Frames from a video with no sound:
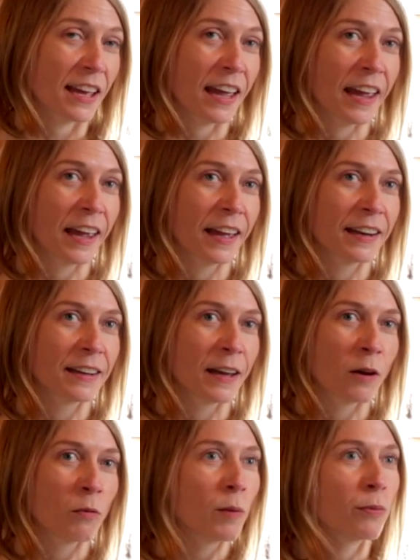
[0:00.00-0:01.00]
and
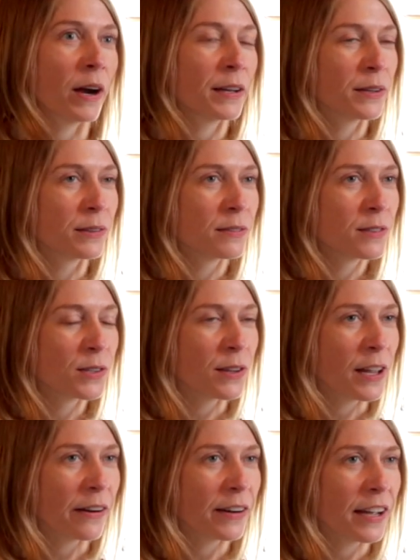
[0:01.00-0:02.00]
what brought you to
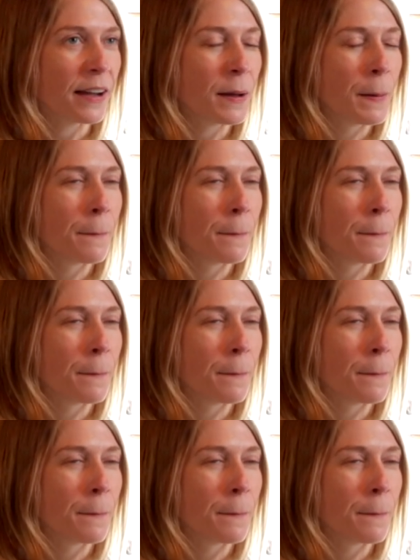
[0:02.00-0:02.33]
the area?